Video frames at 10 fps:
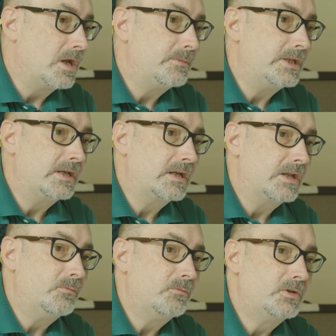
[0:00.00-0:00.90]
mom and dad
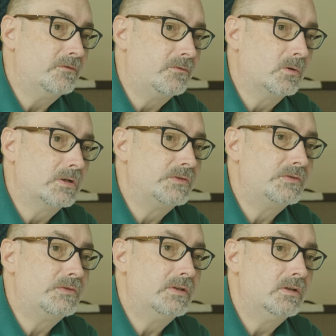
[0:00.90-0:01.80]
got
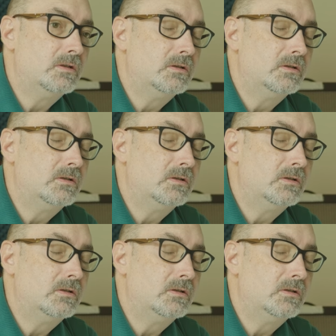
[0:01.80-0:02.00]
divorced